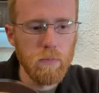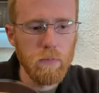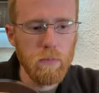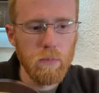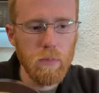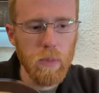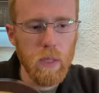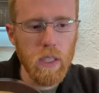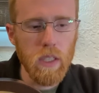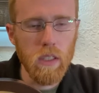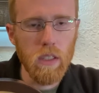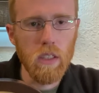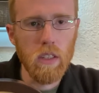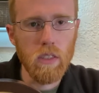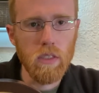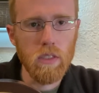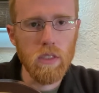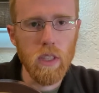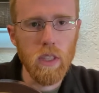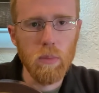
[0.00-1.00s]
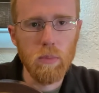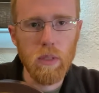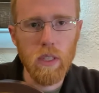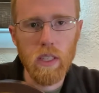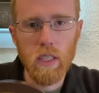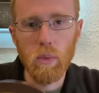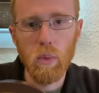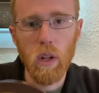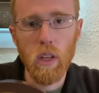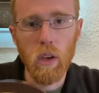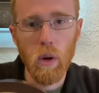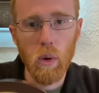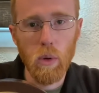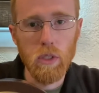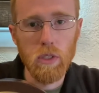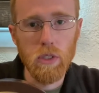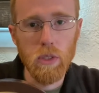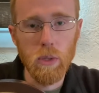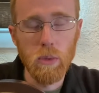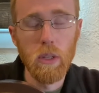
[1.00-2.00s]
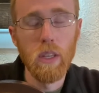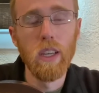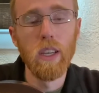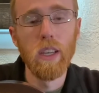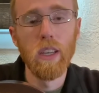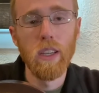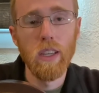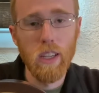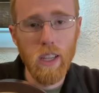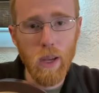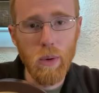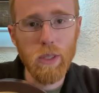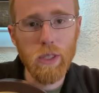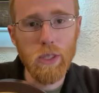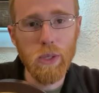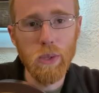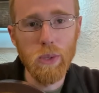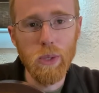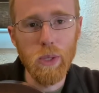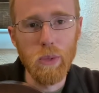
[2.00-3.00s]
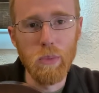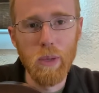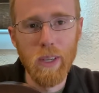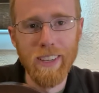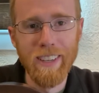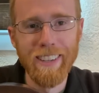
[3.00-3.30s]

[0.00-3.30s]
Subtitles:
being a little stumped, I did what I always do, and I went to YouTube.